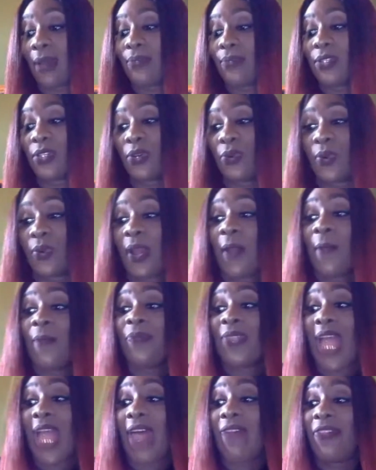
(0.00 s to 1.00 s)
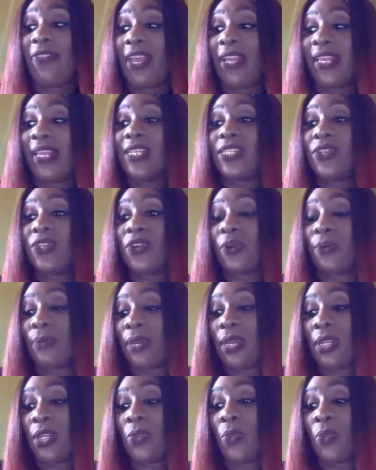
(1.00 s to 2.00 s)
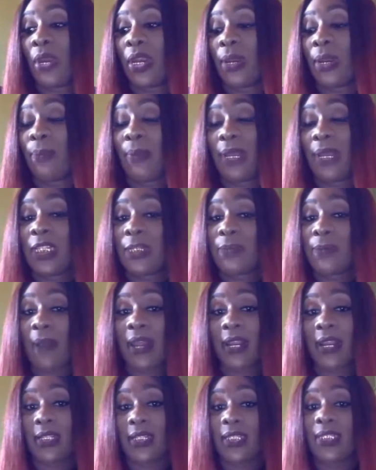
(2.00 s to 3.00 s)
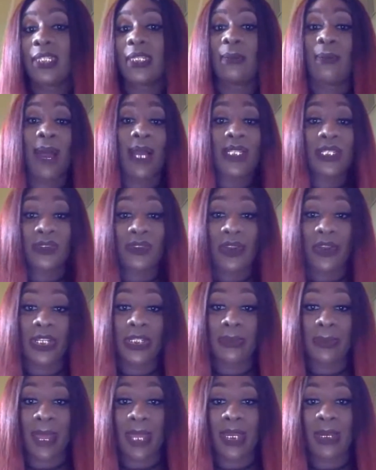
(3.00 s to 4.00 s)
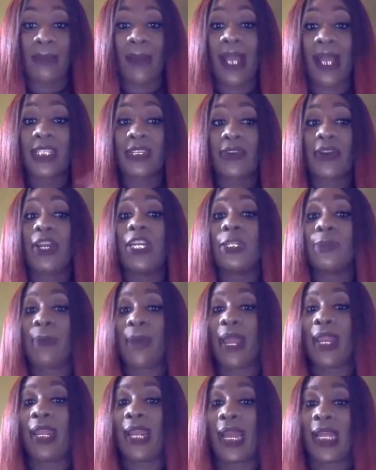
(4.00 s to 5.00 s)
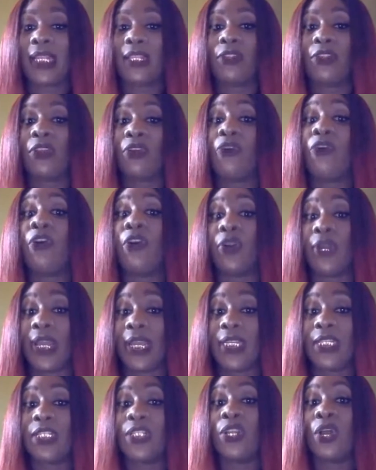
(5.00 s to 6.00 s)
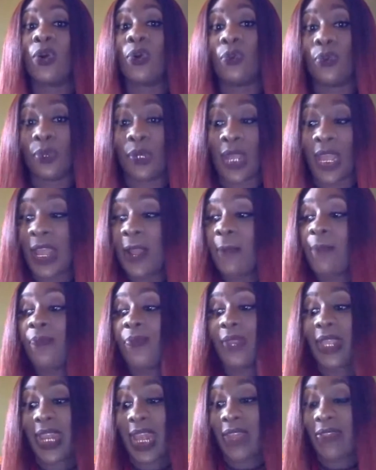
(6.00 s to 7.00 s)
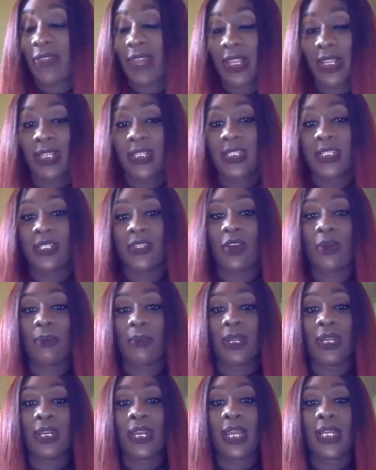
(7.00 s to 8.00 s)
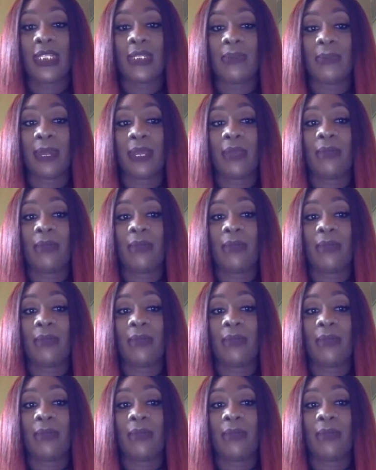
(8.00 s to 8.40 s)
So I think that's going to be one of the biggest products since the Box of Crayons palette. The Box of Crayons palette got the Crayola Case known. And I think is going to be the next big